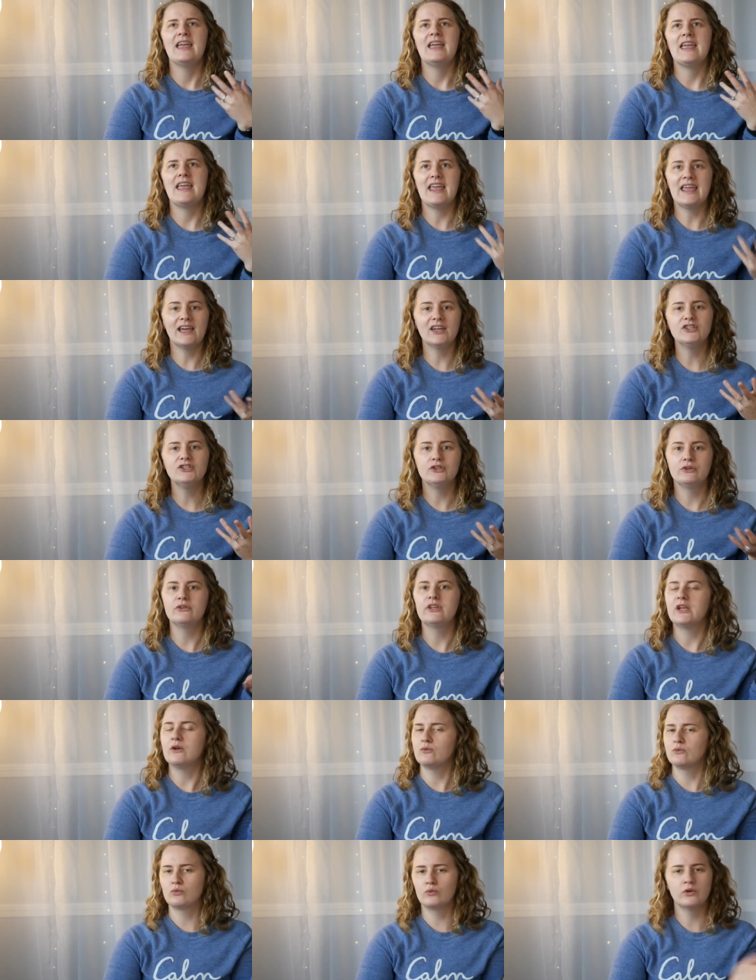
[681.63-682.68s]
And you'll
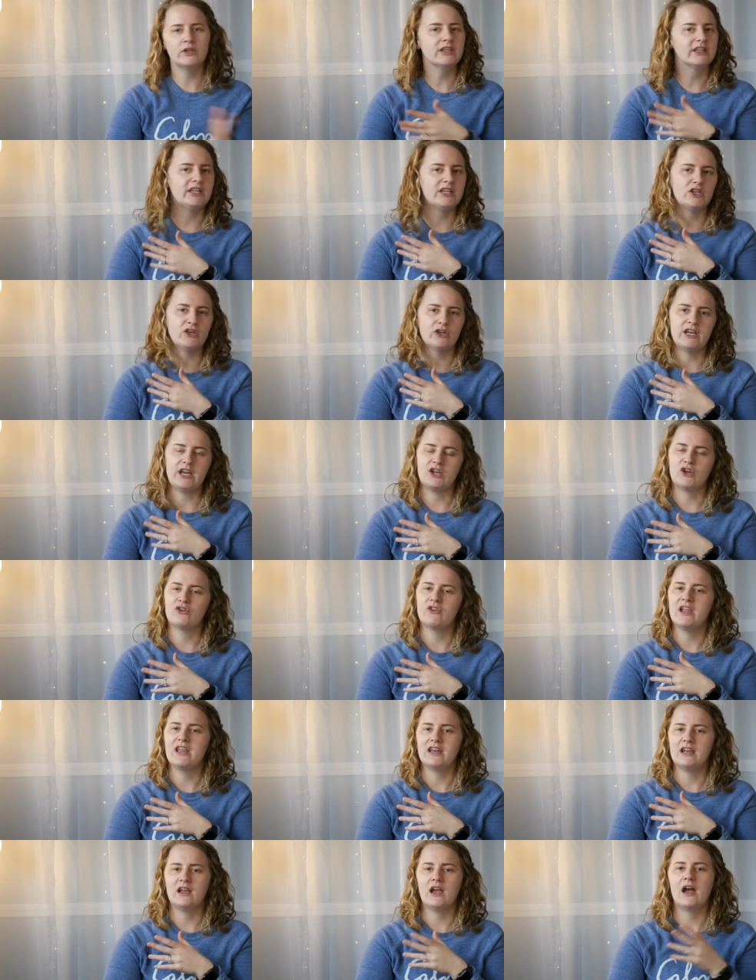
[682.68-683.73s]
get really good at
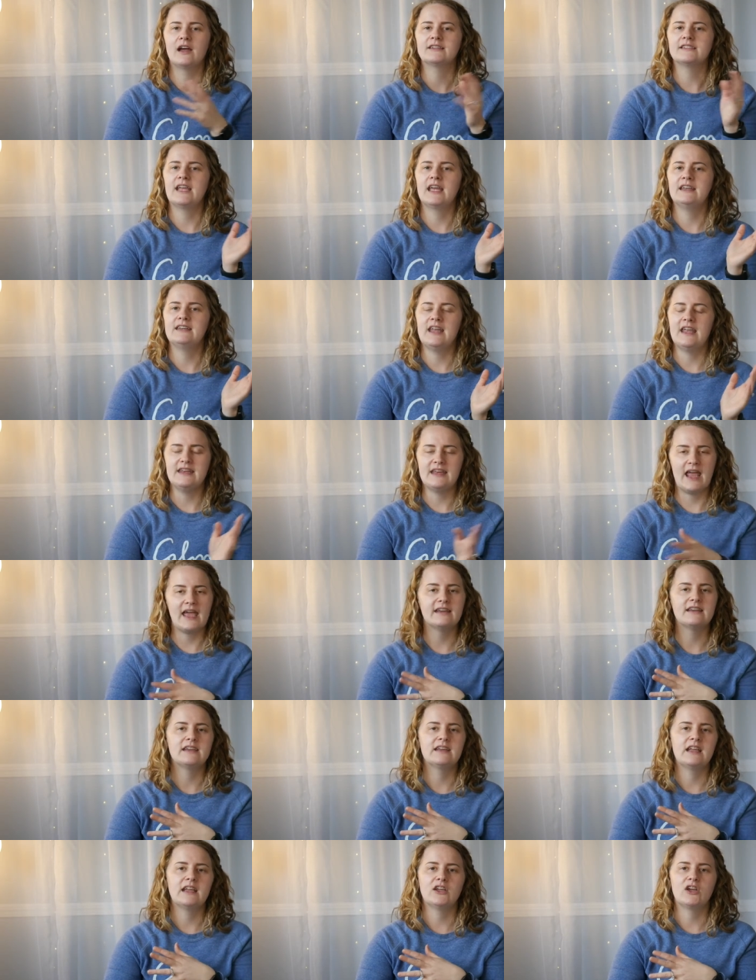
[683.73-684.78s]
creating content and
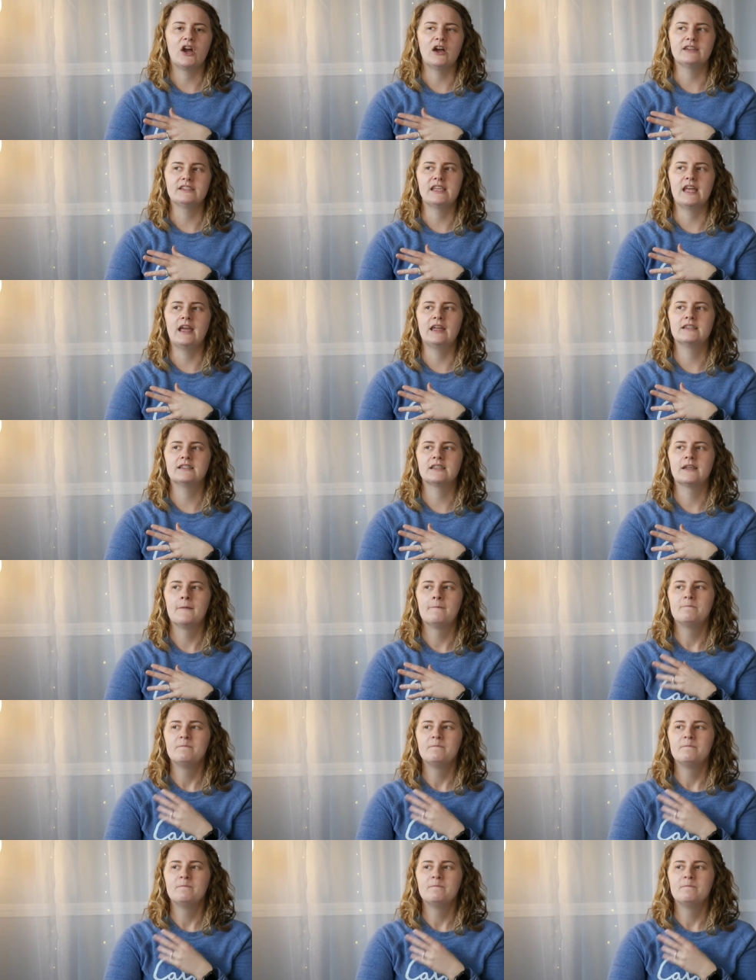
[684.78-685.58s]
editing content.